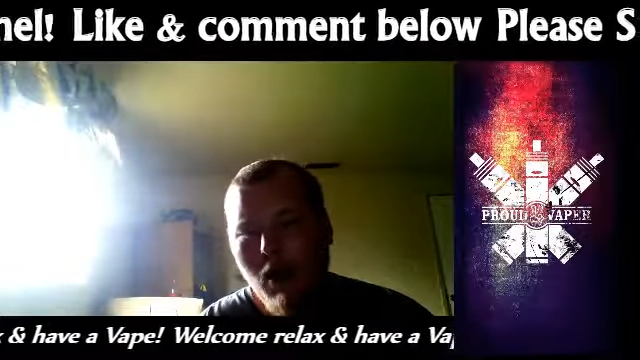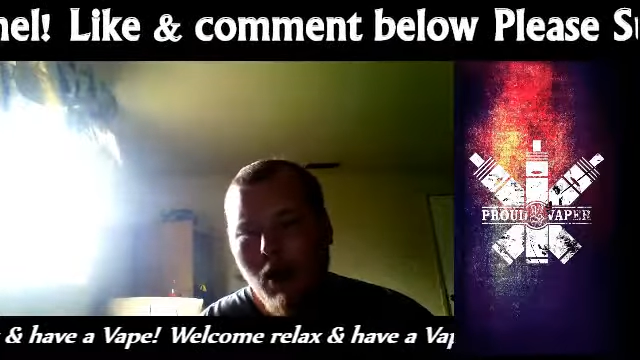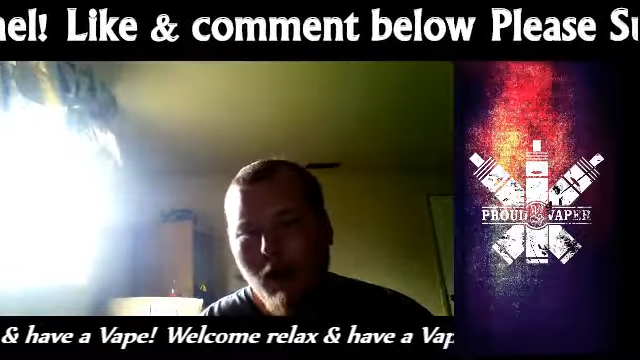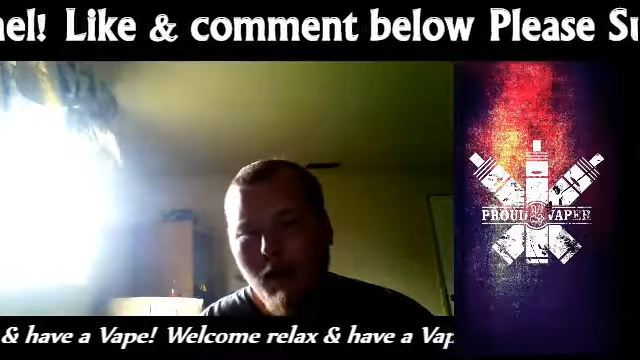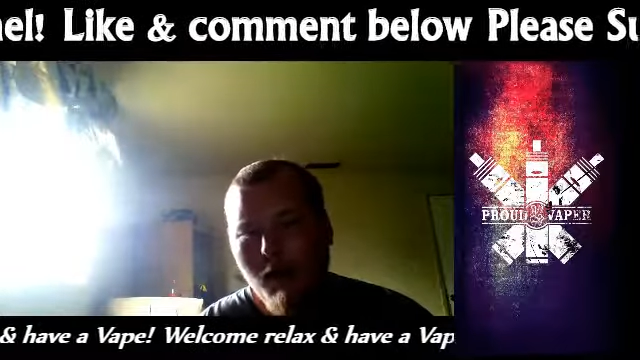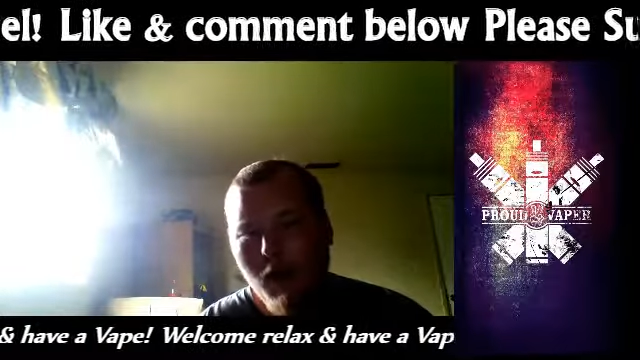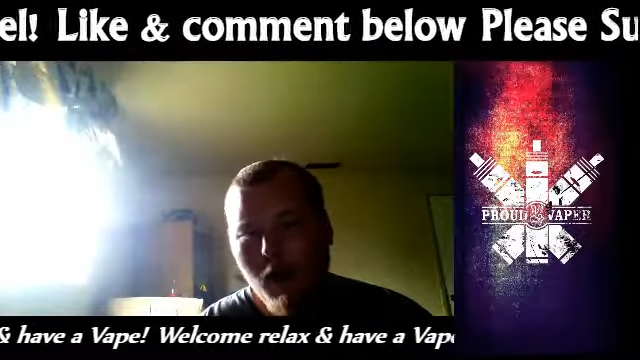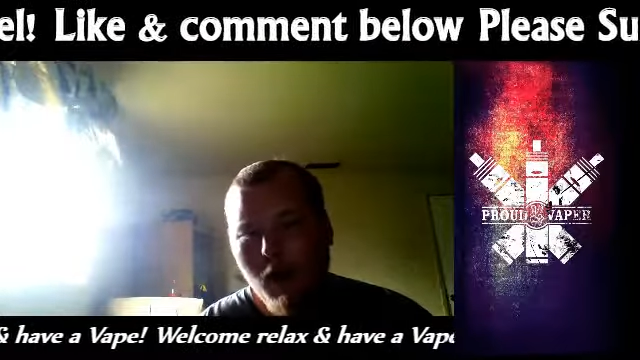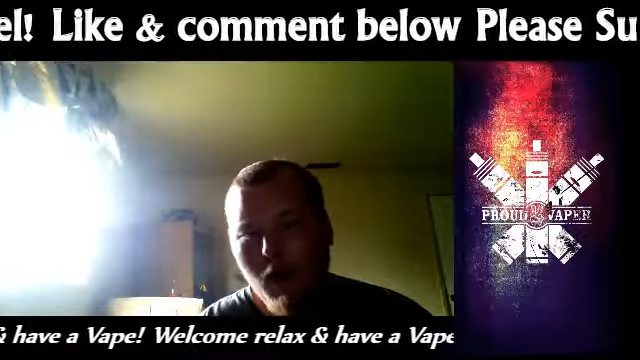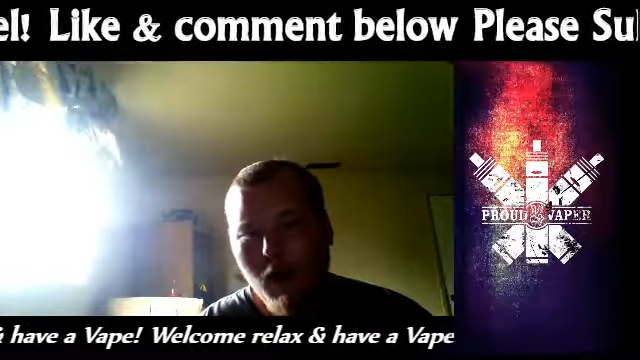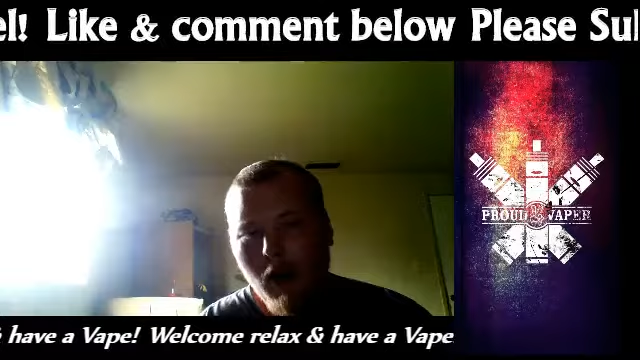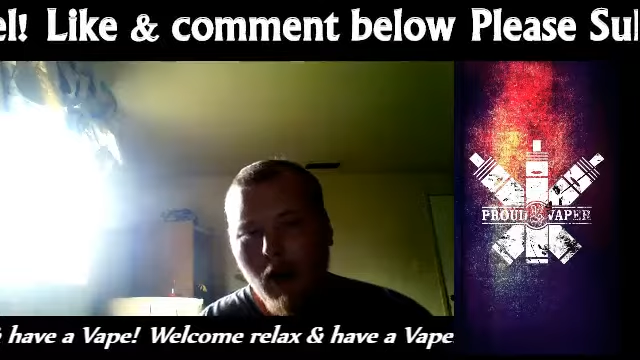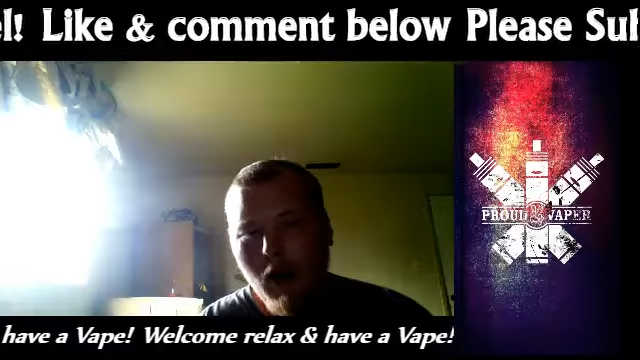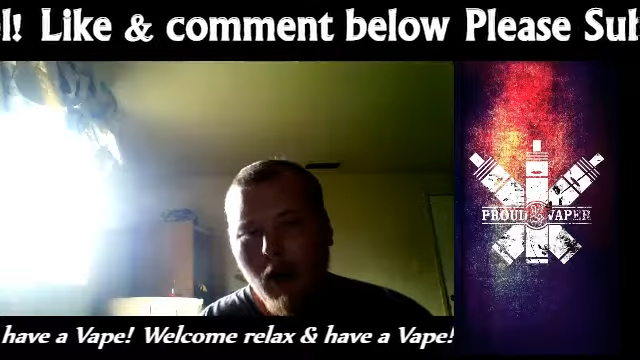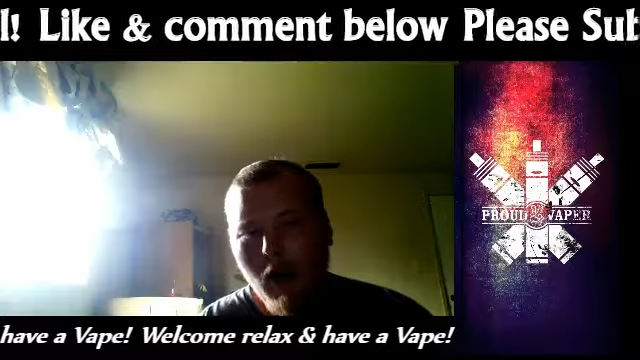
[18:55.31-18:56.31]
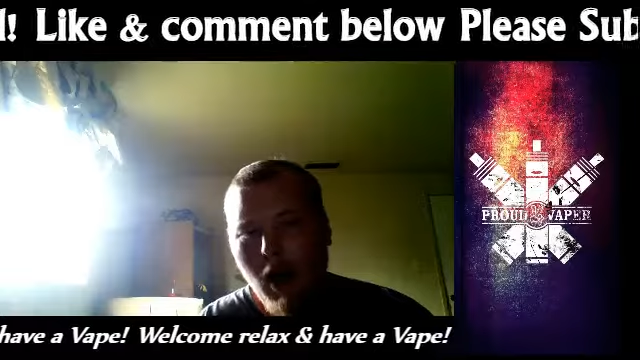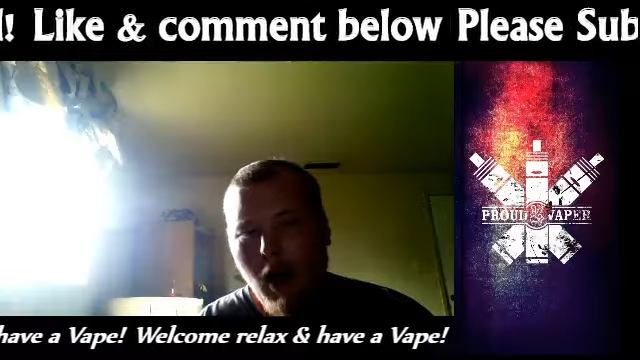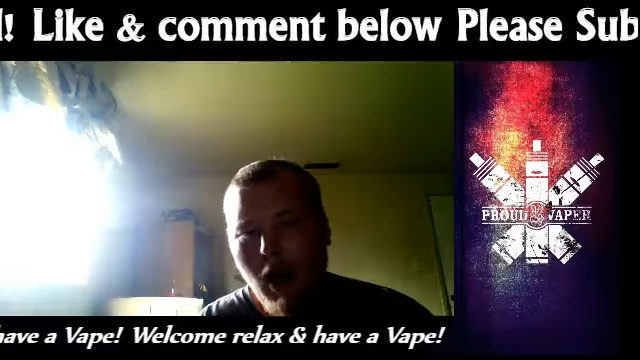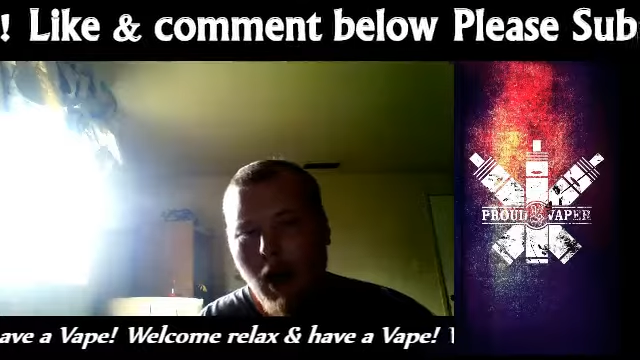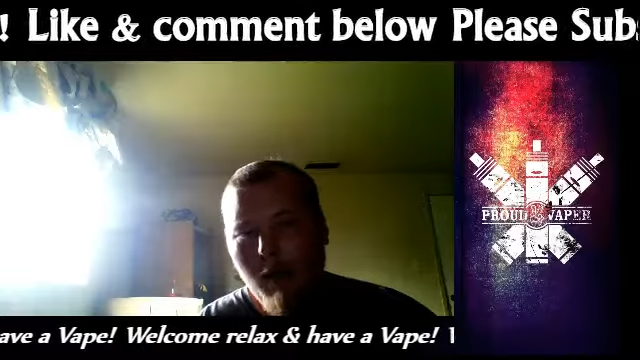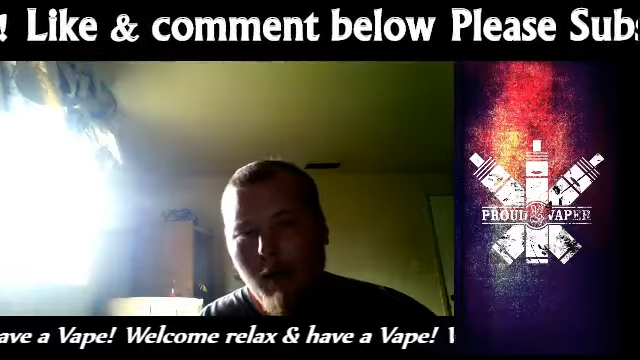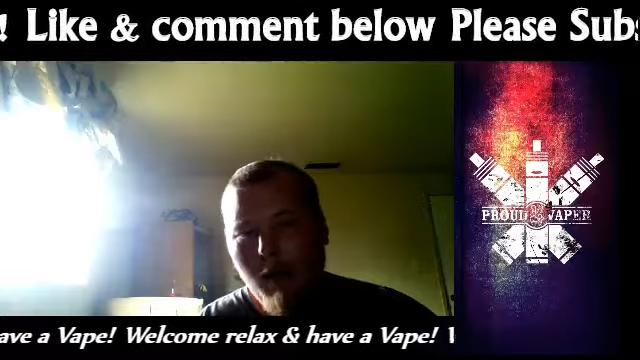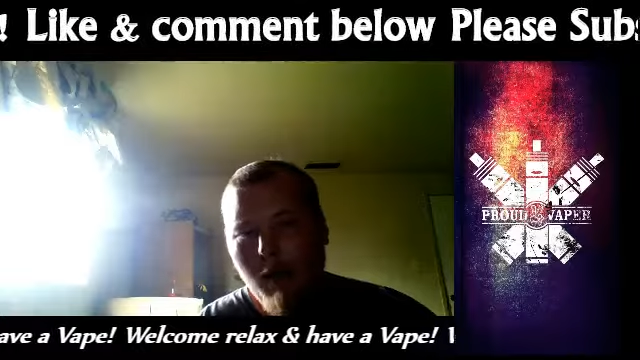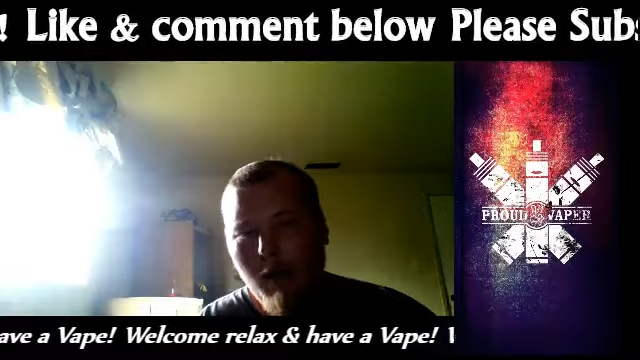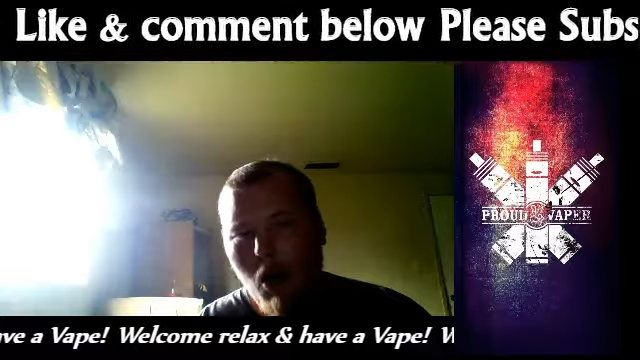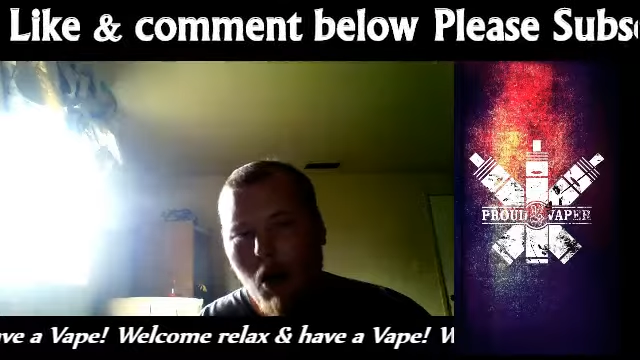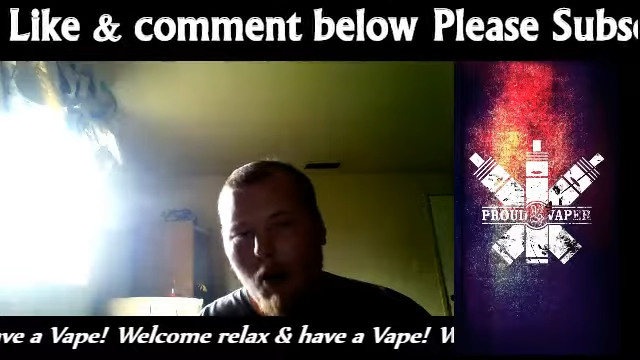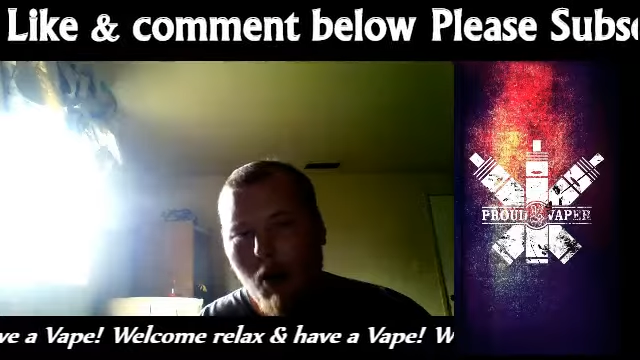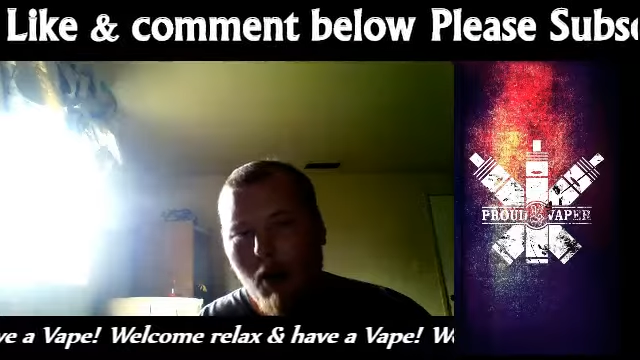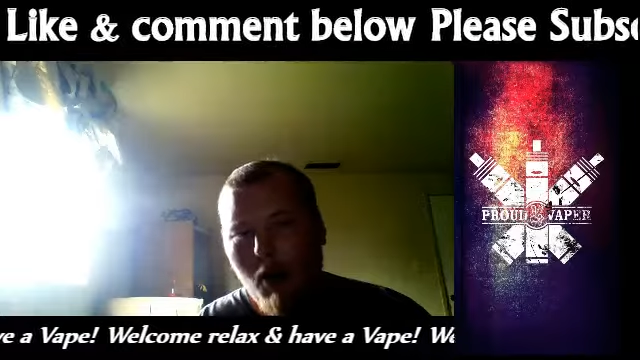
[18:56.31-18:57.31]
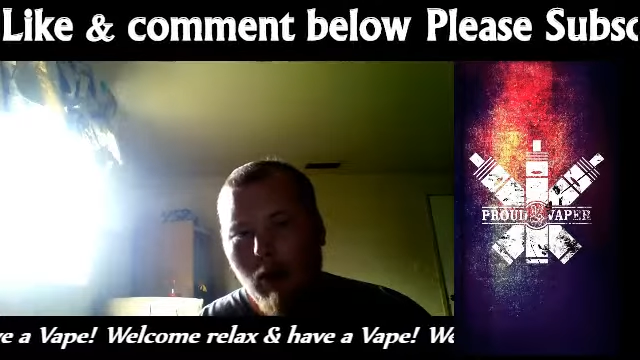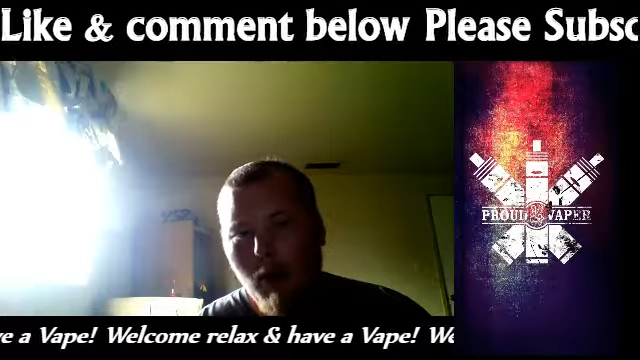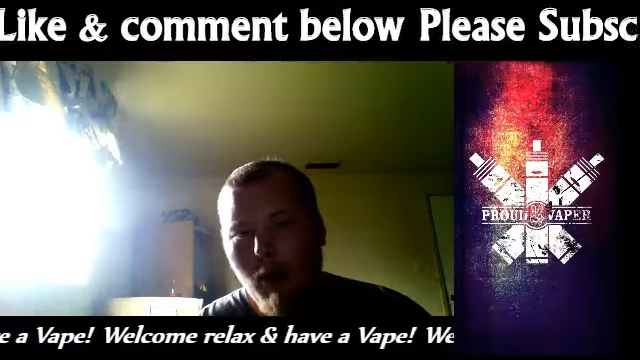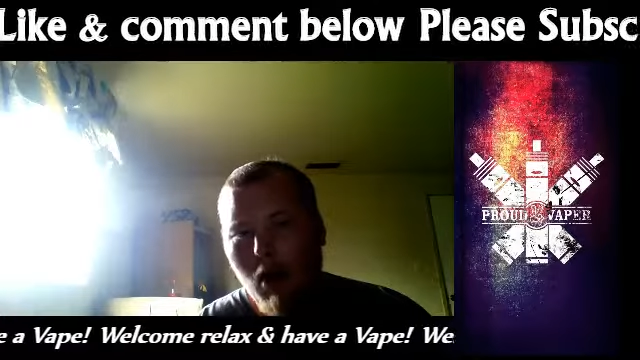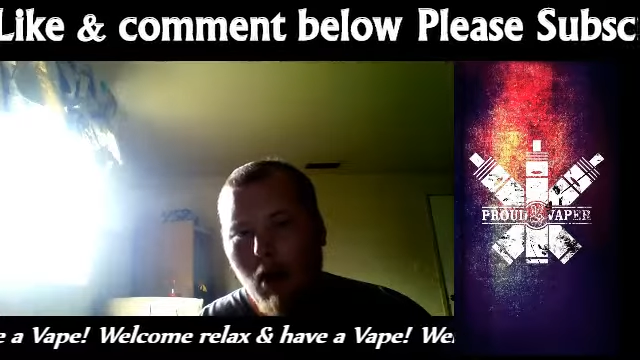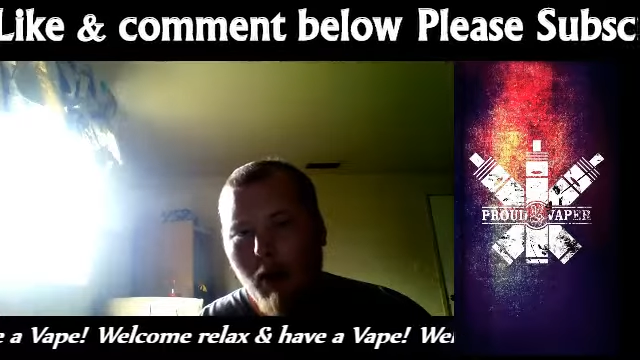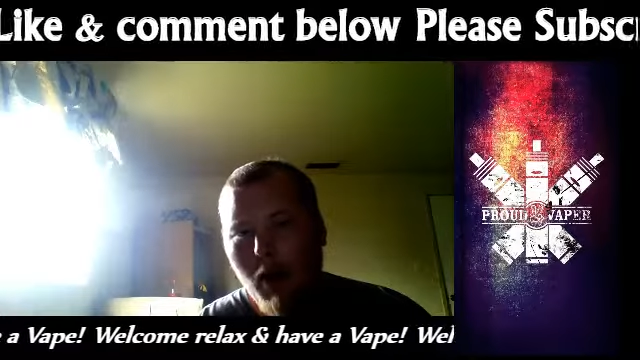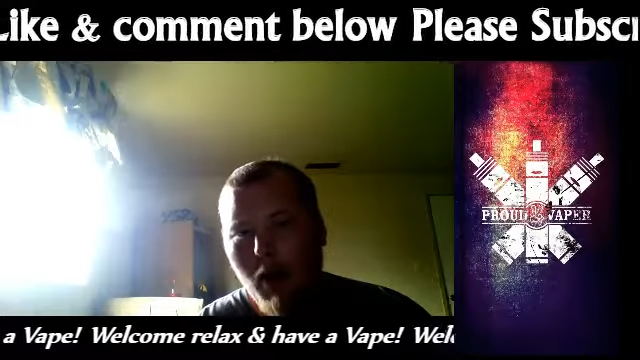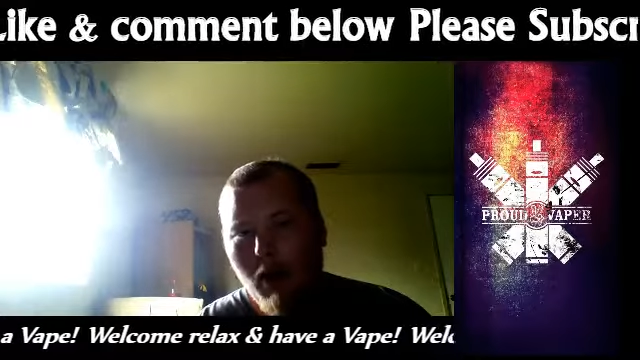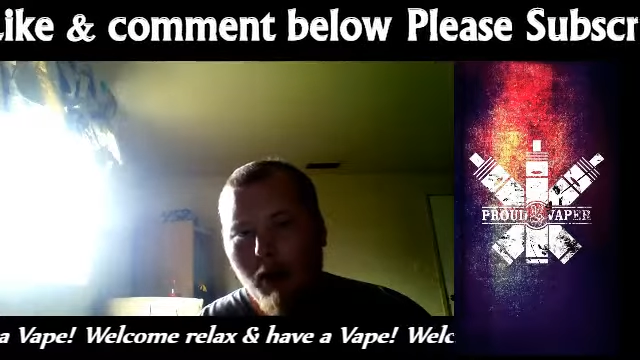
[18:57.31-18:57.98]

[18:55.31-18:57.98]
and probably on the Mount Baker Vapor website